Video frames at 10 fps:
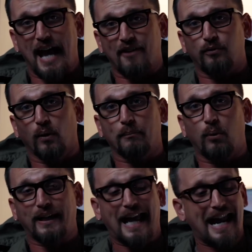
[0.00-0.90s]

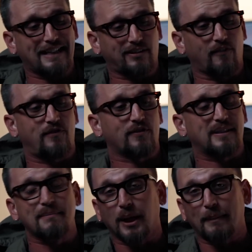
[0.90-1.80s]
f1.8
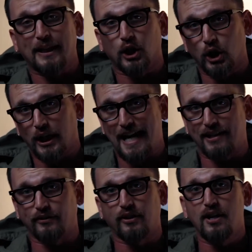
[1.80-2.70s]
50mm
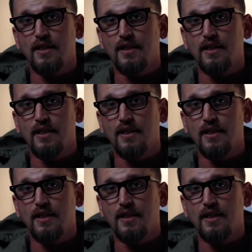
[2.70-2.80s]
lens.